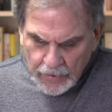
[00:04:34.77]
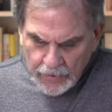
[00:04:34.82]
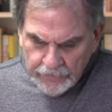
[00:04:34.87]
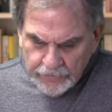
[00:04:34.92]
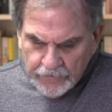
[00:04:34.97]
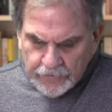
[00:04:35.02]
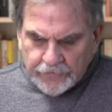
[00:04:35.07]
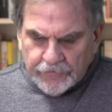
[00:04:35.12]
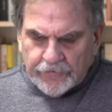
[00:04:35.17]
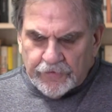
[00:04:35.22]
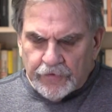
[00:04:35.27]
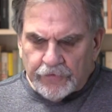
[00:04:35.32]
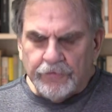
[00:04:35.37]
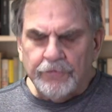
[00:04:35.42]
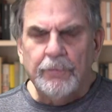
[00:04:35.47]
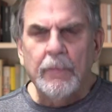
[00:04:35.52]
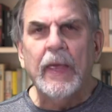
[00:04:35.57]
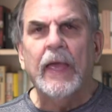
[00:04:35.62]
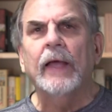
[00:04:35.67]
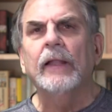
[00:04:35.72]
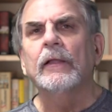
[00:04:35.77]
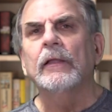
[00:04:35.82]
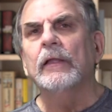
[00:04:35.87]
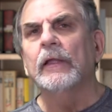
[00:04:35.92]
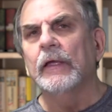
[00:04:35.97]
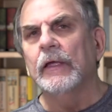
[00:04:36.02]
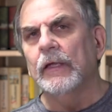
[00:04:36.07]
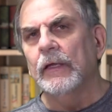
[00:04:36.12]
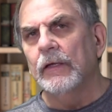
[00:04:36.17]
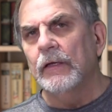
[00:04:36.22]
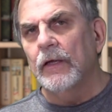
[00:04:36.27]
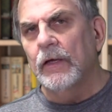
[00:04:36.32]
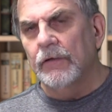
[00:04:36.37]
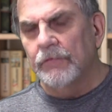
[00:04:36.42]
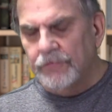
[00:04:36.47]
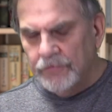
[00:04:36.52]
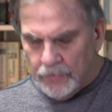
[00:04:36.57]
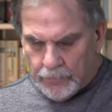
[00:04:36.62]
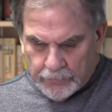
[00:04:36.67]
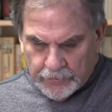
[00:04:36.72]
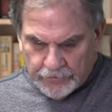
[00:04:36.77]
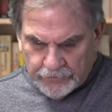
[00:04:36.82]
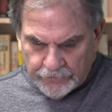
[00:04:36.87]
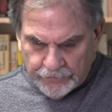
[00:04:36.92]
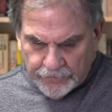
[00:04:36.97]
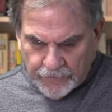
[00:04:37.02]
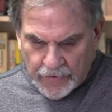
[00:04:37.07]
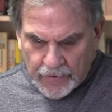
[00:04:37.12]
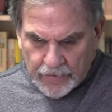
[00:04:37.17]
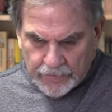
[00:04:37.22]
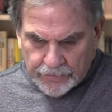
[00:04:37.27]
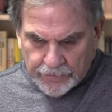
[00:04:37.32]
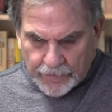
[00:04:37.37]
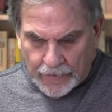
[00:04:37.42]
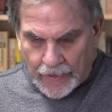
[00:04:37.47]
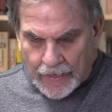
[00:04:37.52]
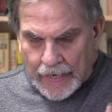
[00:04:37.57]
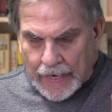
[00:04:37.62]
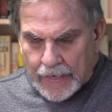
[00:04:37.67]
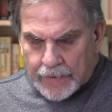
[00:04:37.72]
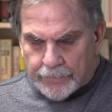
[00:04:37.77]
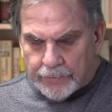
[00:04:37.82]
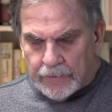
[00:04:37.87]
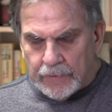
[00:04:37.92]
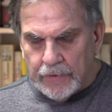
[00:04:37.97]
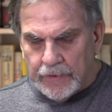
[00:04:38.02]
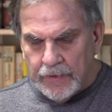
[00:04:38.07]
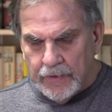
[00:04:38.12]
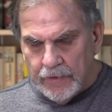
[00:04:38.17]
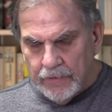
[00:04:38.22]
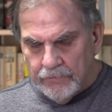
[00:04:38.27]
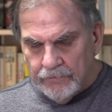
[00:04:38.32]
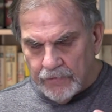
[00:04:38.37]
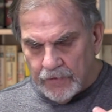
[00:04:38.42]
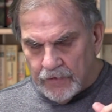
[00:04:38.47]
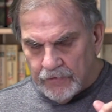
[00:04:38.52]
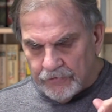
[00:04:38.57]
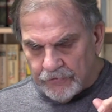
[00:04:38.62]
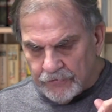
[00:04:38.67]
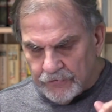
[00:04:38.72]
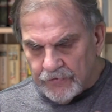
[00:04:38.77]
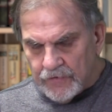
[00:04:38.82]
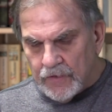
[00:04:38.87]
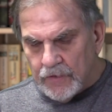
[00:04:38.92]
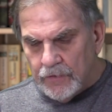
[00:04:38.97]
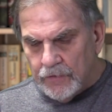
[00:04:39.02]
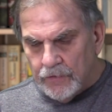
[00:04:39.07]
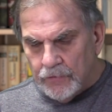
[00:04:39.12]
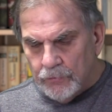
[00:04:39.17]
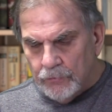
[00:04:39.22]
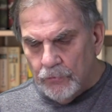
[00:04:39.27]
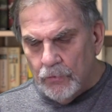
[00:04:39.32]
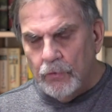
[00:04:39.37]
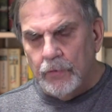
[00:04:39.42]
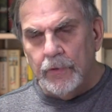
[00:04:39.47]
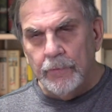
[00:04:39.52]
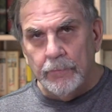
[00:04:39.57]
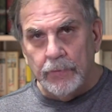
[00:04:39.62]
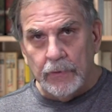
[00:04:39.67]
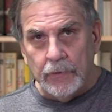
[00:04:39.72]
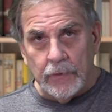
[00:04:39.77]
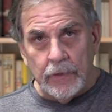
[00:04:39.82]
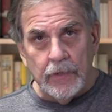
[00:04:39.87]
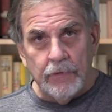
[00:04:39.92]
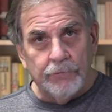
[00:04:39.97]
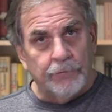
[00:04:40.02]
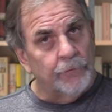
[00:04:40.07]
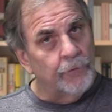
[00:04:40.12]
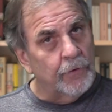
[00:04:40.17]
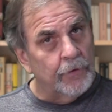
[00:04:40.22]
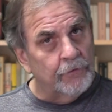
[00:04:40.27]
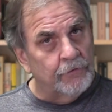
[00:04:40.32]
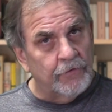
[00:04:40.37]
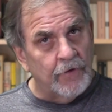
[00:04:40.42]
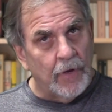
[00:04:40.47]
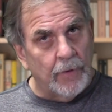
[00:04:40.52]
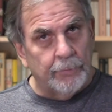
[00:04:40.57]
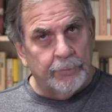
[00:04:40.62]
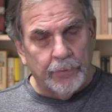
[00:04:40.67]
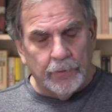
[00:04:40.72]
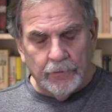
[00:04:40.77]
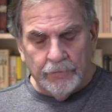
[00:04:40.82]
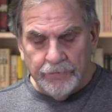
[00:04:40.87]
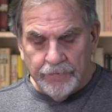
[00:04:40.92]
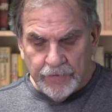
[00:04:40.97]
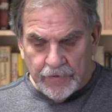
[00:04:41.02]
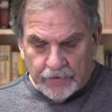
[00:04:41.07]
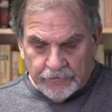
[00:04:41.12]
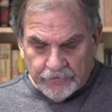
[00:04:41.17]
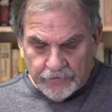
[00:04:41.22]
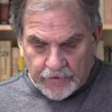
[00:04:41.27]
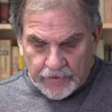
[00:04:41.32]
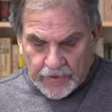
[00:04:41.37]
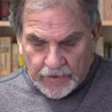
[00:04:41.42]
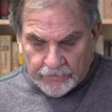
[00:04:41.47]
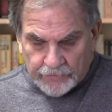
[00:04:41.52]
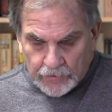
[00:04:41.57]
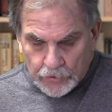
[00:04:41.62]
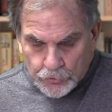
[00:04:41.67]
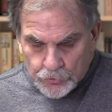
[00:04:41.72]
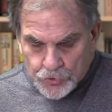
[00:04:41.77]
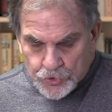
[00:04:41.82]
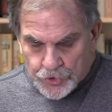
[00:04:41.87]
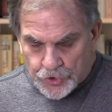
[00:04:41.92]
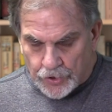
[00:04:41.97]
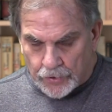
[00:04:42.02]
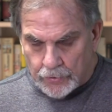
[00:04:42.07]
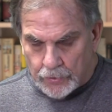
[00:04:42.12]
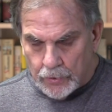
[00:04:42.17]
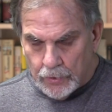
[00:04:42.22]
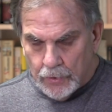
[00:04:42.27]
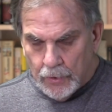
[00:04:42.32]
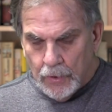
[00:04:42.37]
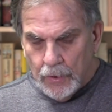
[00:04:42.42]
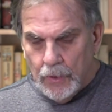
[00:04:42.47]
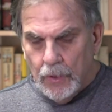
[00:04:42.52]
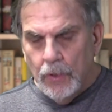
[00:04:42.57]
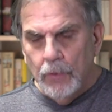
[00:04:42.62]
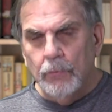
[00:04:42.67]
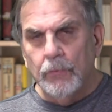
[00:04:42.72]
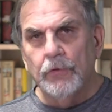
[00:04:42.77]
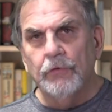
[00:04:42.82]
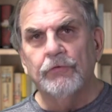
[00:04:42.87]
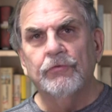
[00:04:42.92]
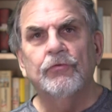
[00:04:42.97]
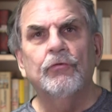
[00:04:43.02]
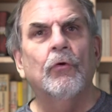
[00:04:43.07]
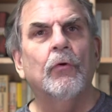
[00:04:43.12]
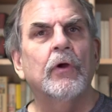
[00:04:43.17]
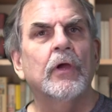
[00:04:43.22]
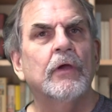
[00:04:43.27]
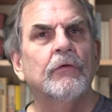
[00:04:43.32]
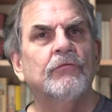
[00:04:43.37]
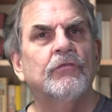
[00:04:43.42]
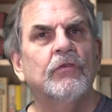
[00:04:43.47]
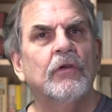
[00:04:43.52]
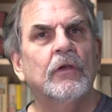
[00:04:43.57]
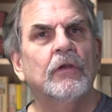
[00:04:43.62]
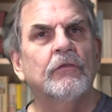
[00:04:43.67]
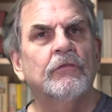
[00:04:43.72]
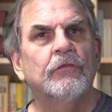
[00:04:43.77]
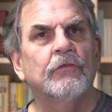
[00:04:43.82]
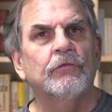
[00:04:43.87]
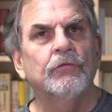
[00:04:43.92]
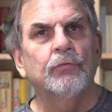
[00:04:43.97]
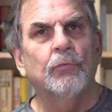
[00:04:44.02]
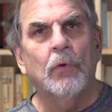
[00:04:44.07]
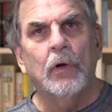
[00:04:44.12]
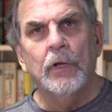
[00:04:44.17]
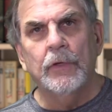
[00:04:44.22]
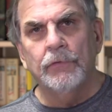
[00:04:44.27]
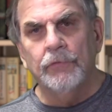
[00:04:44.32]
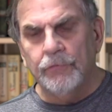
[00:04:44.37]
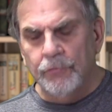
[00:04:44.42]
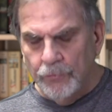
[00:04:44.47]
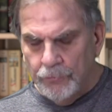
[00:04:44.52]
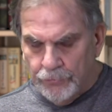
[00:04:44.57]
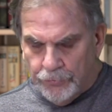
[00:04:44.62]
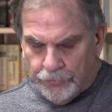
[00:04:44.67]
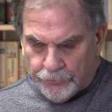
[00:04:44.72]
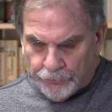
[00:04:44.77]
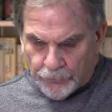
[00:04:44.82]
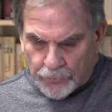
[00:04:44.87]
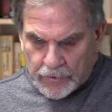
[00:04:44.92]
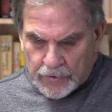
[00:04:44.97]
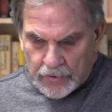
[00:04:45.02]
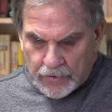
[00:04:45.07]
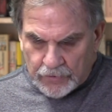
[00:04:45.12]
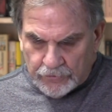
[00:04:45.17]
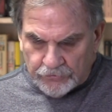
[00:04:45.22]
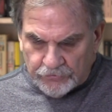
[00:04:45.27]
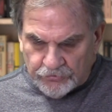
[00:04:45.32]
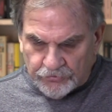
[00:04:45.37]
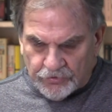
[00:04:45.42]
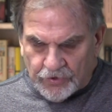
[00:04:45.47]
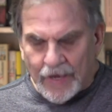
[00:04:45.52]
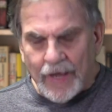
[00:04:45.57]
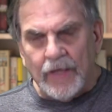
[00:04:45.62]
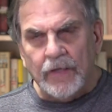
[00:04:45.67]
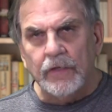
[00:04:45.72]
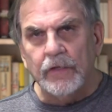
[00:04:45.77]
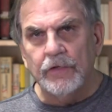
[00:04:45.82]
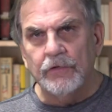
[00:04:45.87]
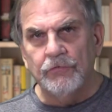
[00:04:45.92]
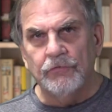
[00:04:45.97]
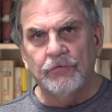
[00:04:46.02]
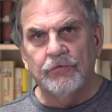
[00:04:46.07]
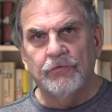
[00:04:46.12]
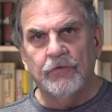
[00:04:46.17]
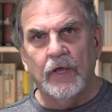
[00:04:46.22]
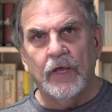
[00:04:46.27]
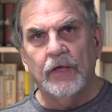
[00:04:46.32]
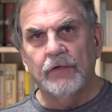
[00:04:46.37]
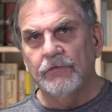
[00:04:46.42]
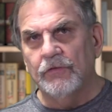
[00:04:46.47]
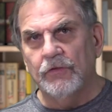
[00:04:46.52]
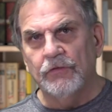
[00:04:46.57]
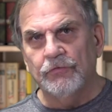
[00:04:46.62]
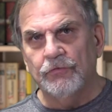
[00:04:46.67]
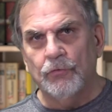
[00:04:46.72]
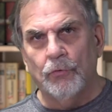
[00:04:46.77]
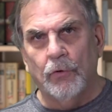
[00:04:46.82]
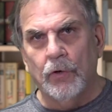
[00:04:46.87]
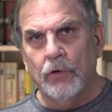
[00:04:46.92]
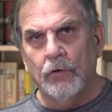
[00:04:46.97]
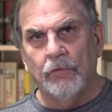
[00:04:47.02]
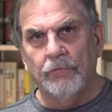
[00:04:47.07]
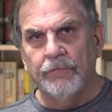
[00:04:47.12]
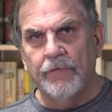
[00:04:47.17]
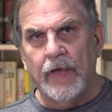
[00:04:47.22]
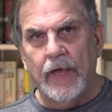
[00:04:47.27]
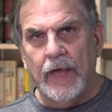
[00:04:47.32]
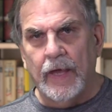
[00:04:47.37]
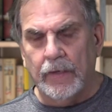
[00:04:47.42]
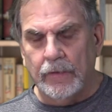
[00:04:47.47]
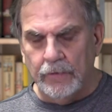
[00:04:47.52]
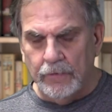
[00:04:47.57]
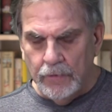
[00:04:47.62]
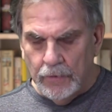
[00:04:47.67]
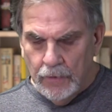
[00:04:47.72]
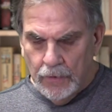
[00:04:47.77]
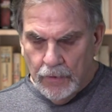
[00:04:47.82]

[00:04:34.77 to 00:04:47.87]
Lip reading: This dismantling of someone's faith, I believe, is seen in the growing belief, for example, of theistic evolution, where the story of Genesis 1 through 3 is challenged as historical fact.